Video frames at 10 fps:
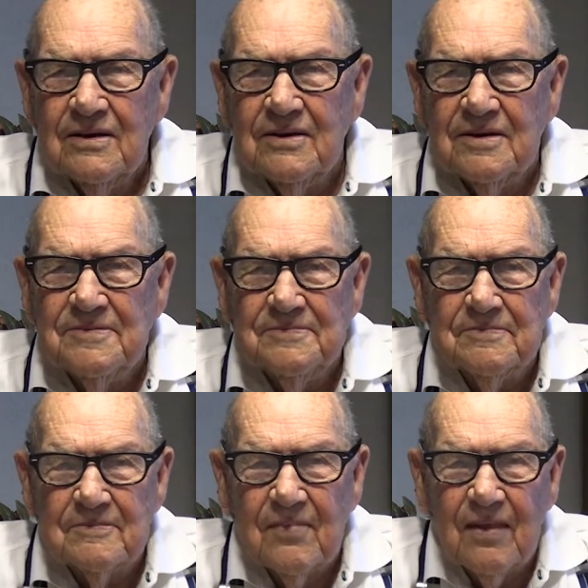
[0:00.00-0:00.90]
Uh,
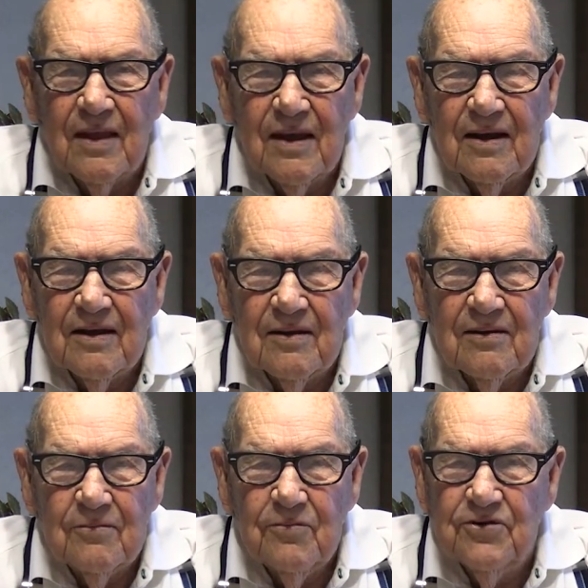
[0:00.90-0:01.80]

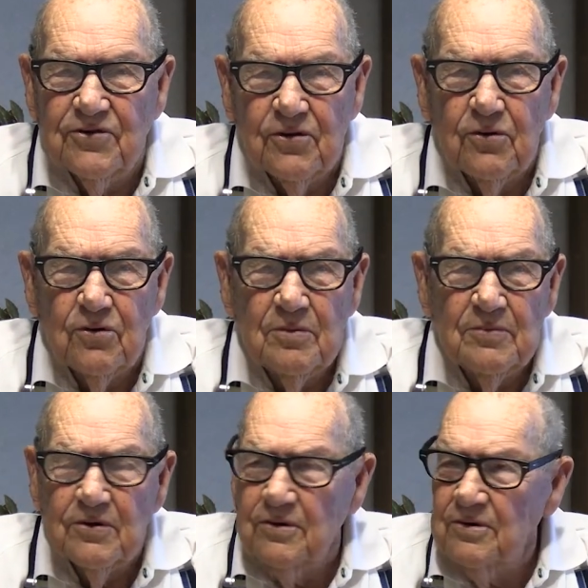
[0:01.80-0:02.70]
we
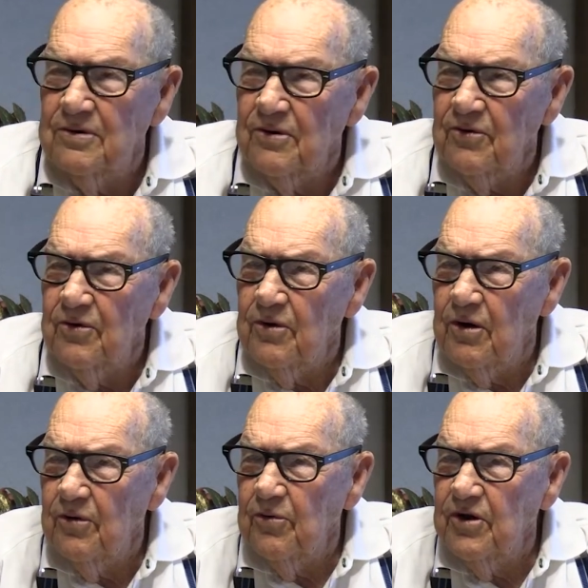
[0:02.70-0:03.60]
sold them to
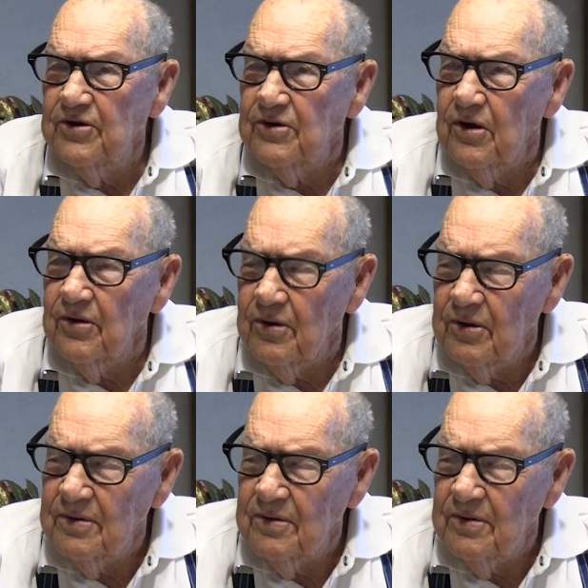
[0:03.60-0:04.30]
a rest uh,